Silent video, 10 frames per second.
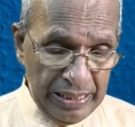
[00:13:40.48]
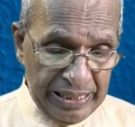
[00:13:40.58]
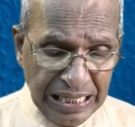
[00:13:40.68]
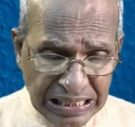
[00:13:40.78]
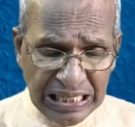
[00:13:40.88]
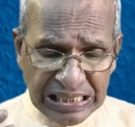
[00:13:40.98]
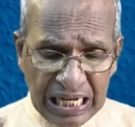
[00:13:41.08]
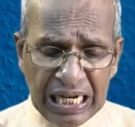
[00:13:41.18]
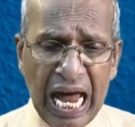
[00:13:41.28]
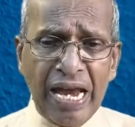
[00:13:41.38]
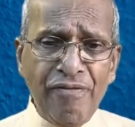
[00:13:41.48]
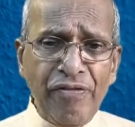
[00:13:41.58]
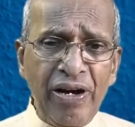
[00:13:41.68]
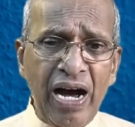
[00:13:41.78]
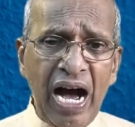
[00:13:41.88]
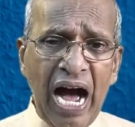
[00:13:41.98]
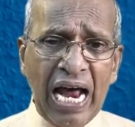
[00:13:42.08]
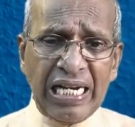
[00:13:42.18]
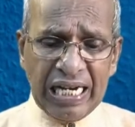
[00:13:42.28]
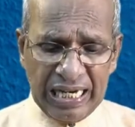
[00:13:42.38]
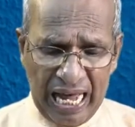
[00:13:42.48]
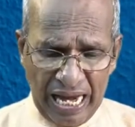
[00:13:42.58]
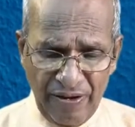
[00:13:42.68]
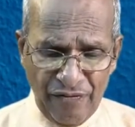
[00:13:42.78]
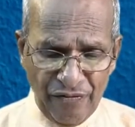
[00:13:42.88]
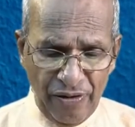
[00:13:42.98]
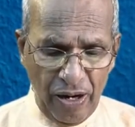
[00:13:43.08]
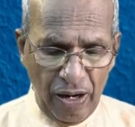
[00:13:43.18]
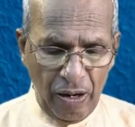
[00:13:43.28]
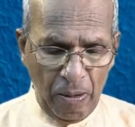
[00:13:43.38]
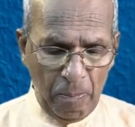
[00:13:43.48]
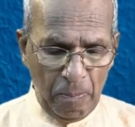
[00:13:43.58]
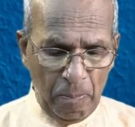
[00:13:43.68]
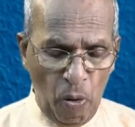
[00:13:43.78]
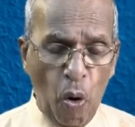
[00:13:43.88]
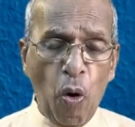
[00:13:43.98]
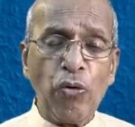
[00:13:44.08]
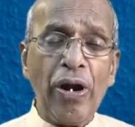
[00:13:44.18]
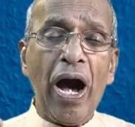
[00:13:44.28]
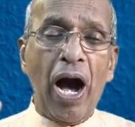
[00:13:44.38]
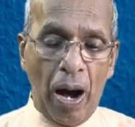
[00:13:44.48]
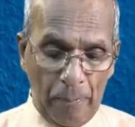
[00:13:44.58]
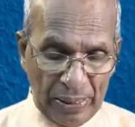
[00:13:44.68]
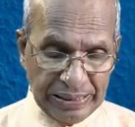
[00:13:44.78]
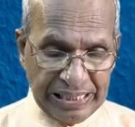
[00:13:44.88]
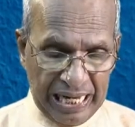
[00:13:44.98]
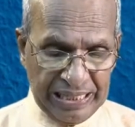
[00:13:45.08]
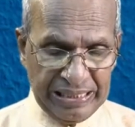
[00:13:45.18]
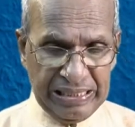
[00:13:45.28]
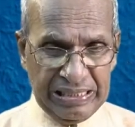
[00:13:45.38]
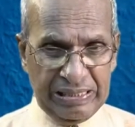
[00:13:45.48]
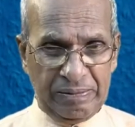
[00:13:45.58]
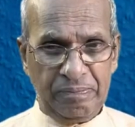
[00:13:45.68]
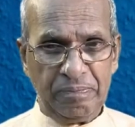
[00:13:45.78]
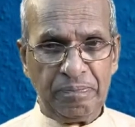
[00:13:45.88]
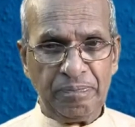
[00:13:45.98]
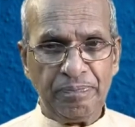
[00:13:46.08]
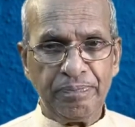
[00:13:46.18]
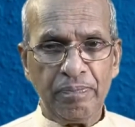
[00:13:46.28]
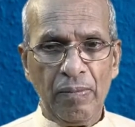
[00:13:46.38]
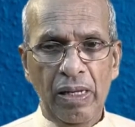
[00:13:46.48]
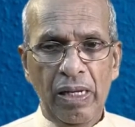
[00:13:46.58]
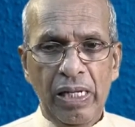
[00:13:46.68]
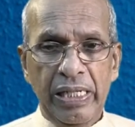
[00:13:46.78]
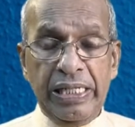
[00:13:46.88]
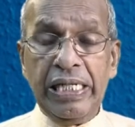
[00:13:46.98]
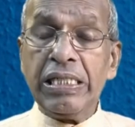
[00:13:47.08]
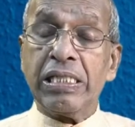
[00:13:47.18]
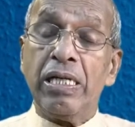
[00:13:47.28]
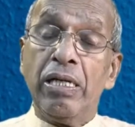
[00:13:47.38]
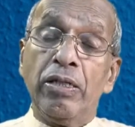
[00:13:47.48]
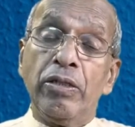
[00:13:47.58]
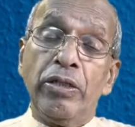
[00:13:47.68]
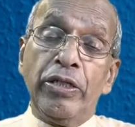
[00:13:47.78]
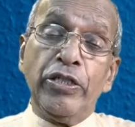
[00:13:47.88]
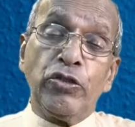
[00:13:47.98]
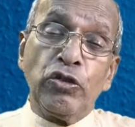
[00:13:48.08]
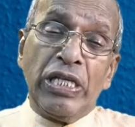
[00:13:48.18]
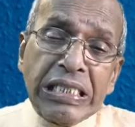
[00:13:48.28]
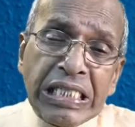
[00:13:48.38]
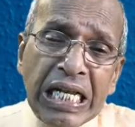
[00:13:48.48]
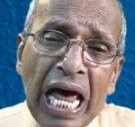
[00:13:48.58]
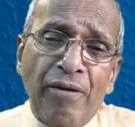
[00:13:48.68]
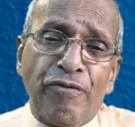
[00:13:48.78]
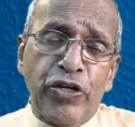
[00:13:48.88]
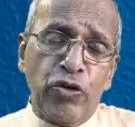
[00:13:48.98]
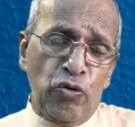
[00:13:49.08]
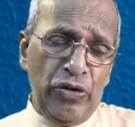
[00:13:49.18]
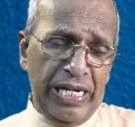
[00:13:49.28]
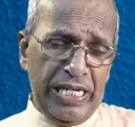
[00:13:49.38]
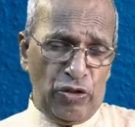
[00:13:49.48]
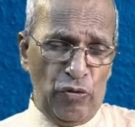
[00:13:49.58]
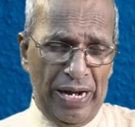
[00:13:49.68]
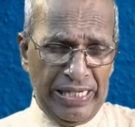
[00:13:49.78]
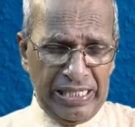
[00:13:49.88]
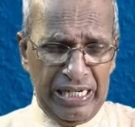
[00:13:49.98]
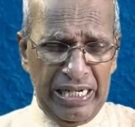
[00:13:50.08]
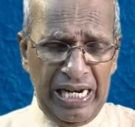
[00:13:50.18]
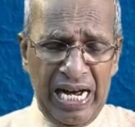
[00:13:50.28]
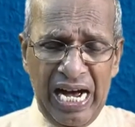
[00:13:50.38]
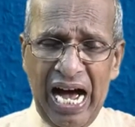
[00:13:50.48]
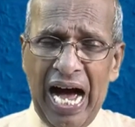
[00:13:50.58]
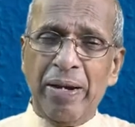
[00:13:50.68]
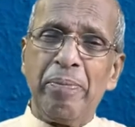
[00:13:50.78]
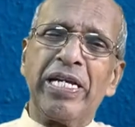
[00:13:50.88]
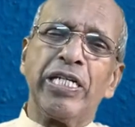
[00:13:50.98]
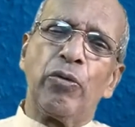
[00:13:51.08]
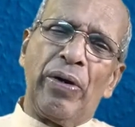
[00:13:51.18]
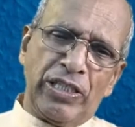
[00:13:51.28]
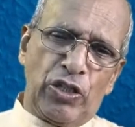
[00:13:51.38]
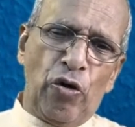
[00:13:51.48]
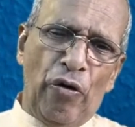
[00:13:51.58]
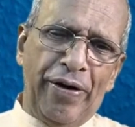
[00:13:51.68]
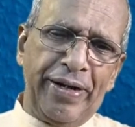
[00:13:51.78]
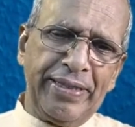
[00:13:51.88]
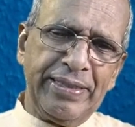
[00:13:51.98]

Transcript: This is a life a life more abundant. It is into this life you need to enter and begin to enjoy.